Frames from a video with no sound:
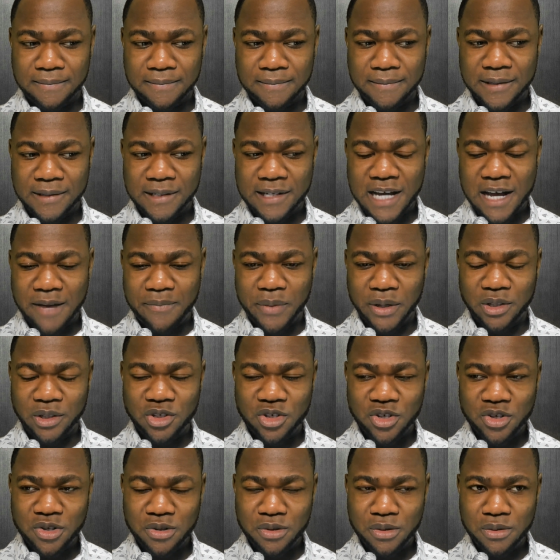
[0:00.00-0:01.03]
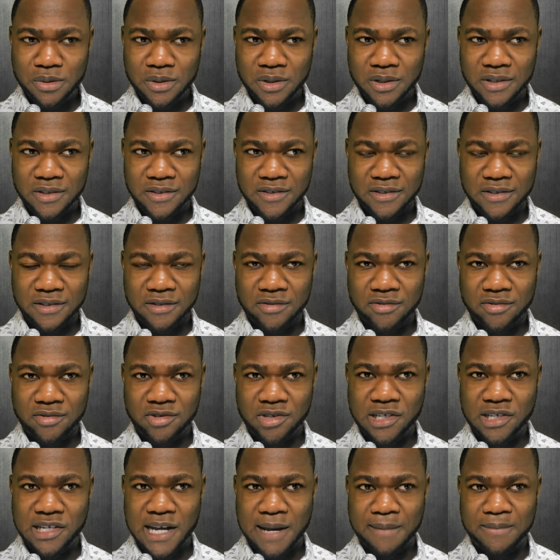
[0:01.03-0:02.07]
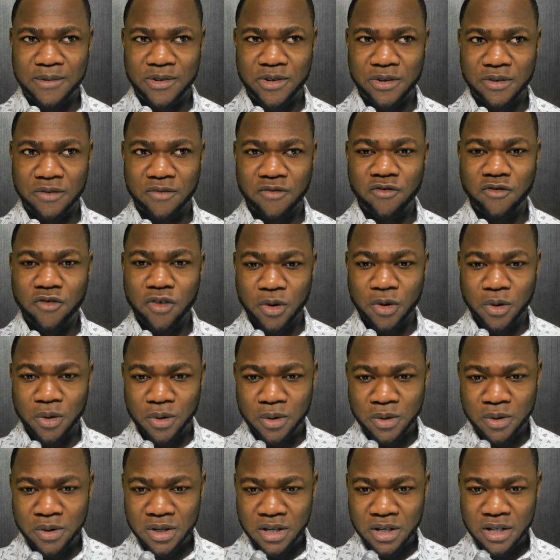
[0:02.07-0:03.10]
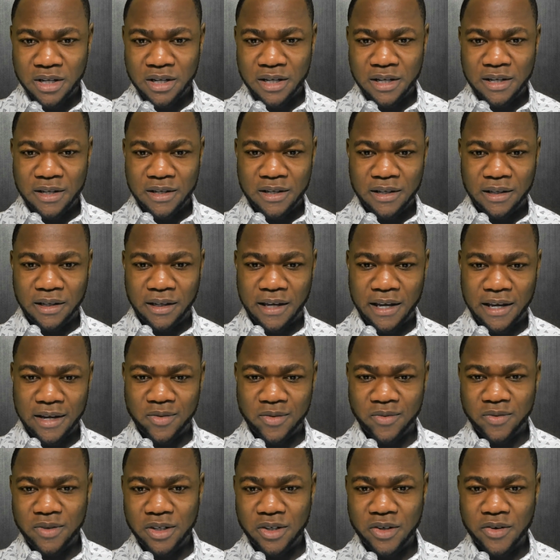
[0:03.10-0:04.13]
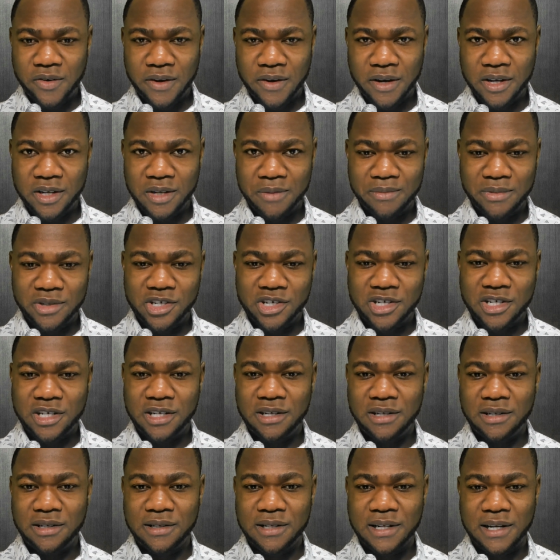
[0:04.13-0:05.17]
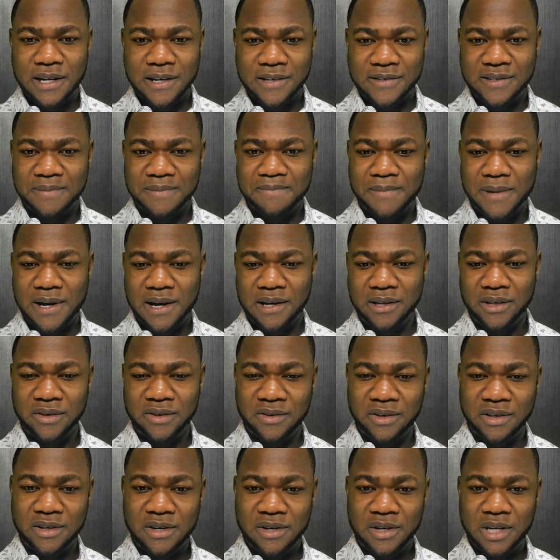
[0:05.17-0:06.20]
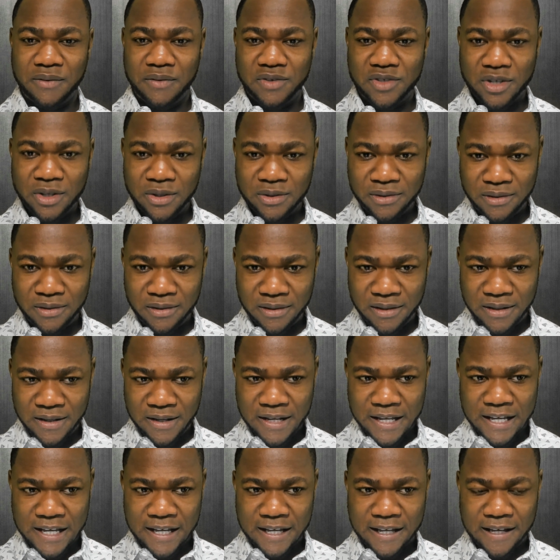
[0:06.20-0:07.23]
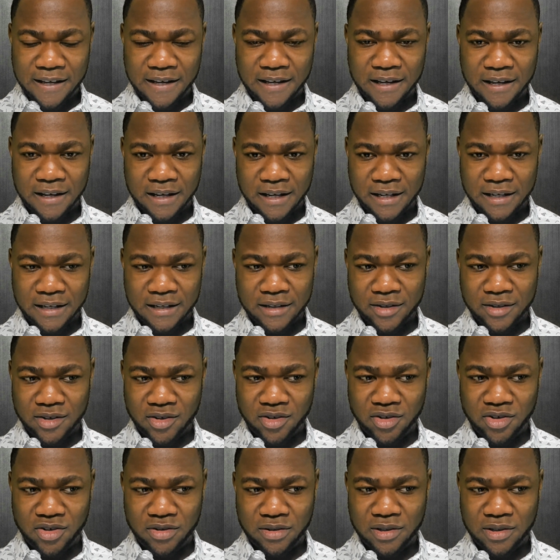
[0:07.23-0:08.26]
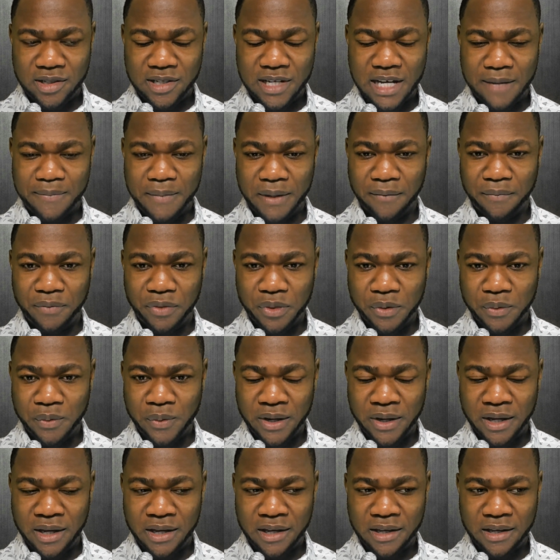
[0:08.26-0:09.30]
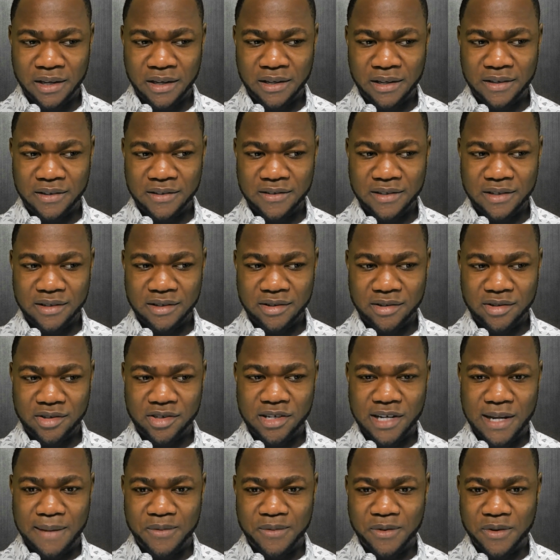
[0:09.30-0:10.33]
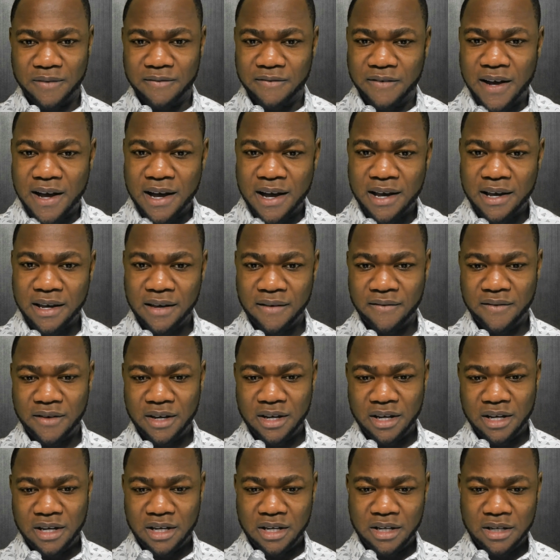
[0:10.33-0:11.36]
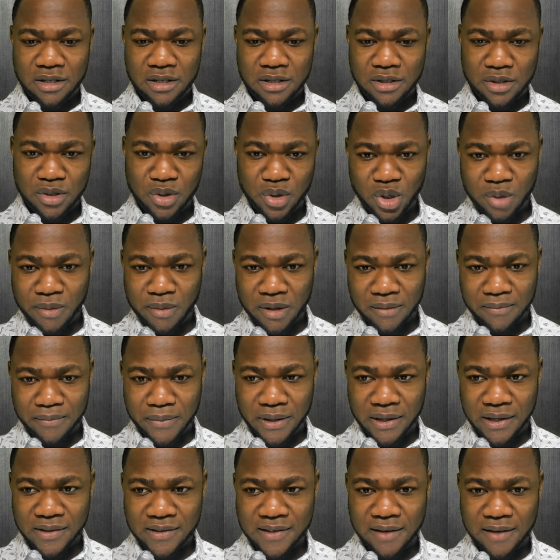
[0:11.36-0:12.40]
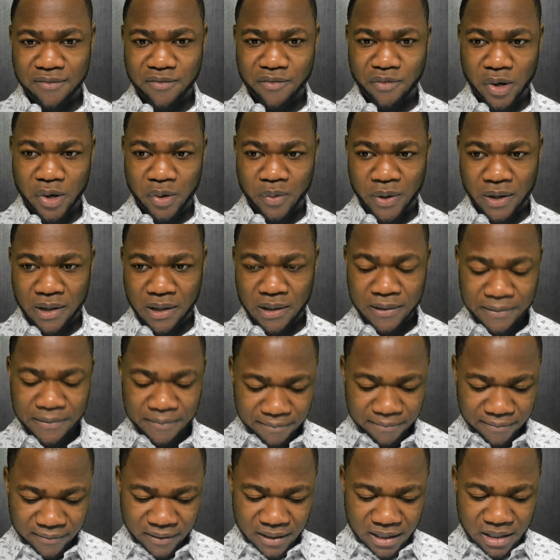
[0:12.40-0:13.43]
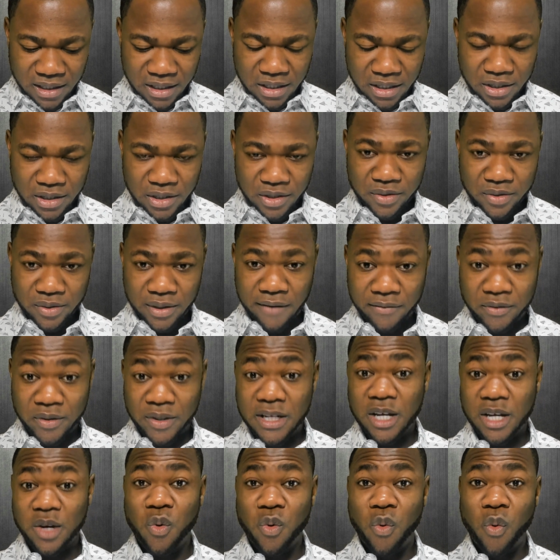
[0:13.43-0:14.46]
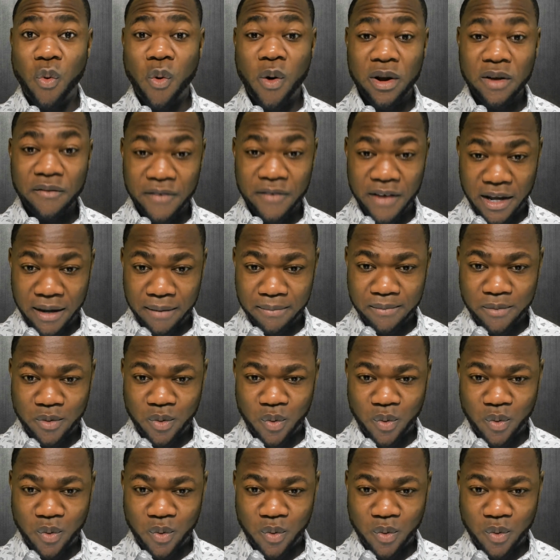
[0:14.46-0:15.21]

Topic 2 is on chapter 4, Can we create a machine that has a mind of its own? And topic 3 is in chapter 5, Do human beings have free will? So you have to take one of them,